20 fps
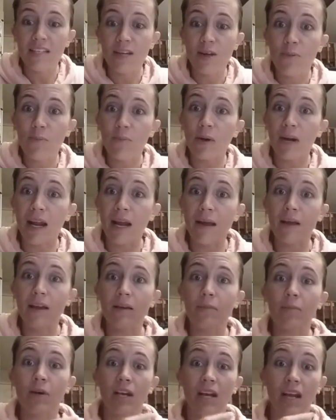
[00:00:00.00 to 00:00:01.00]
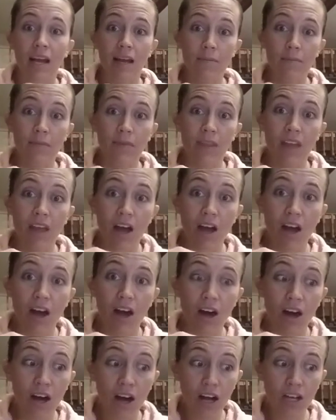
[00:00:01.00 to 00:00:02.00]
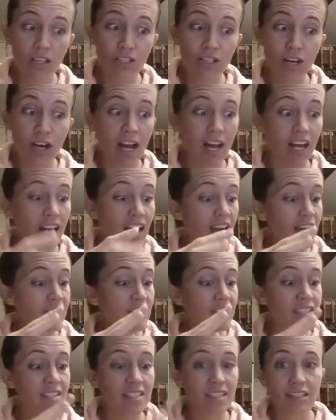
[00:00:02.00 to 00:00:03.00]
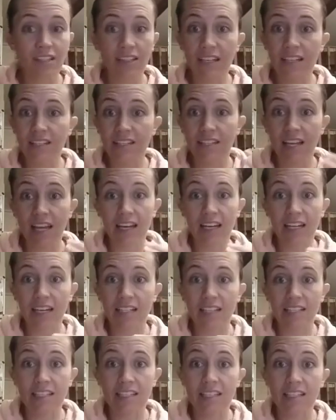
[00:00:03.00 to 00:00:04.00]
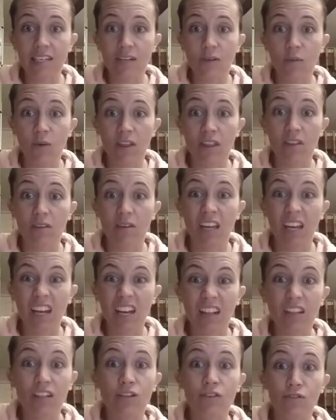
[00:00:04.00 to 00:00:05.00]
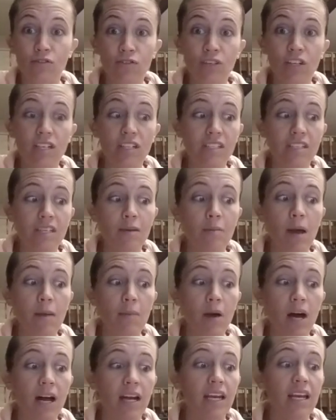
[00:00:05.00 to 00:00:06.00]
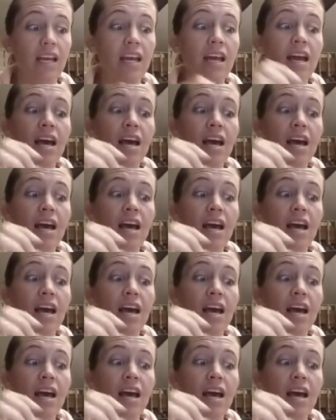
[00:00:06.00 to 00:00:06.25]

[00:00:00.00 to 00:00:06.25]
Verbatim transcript: But I, but I'm on track. I've still stayed consistent with getting the nutrients in my body.